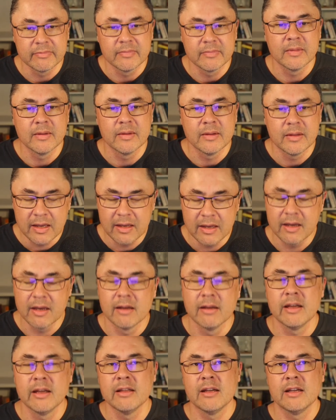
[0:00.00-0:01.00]
Yeah.
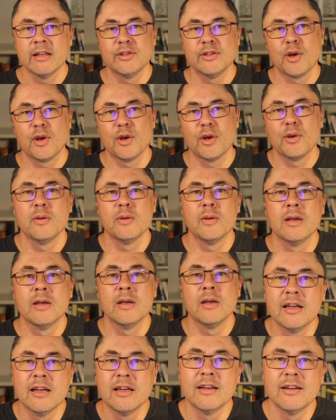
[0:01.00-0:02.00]
And so
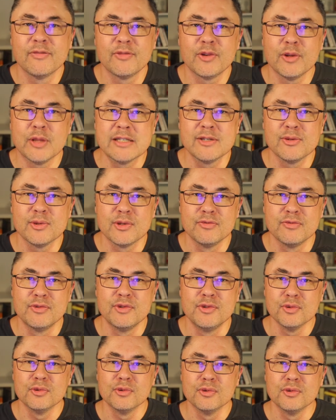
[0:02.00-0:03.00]
I've got this sort of
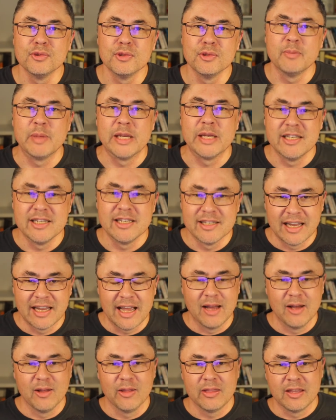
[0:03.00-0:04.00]
dual opinion
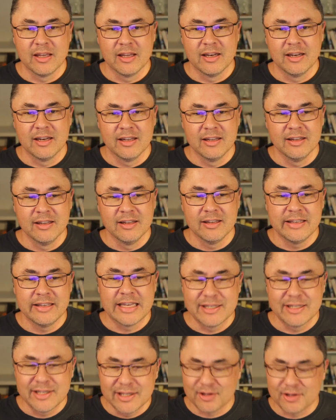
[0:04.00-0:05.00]
now that,
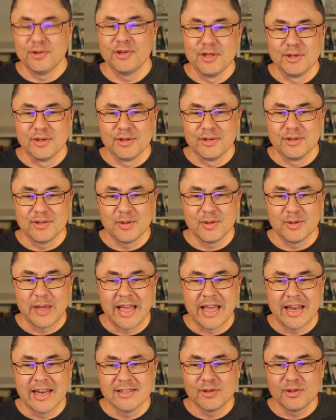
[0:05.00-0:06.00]
yes, it's good news.
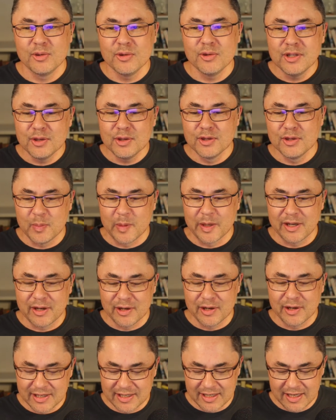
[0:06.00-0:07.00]
And it's good news
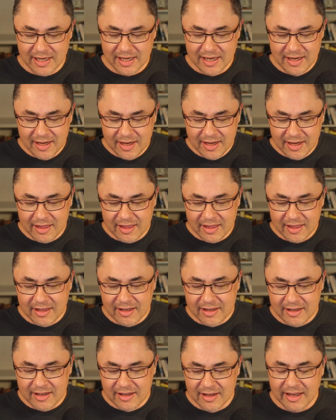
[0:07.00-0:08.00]
because
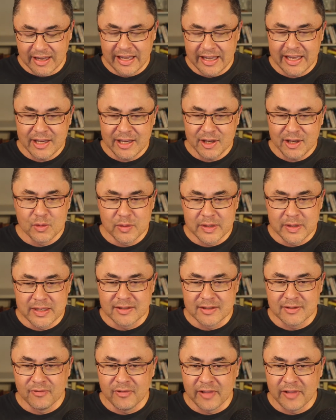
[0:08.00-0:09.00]
the EU
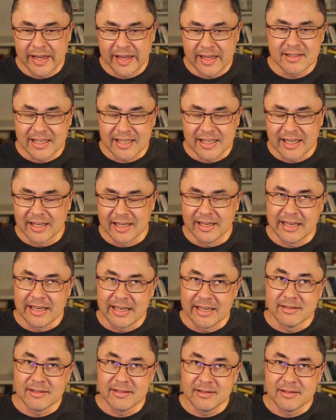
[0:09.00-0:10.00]
is flexing
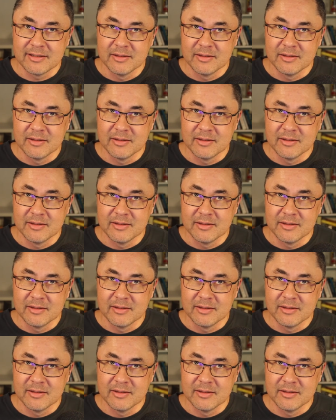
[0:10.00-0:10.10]
its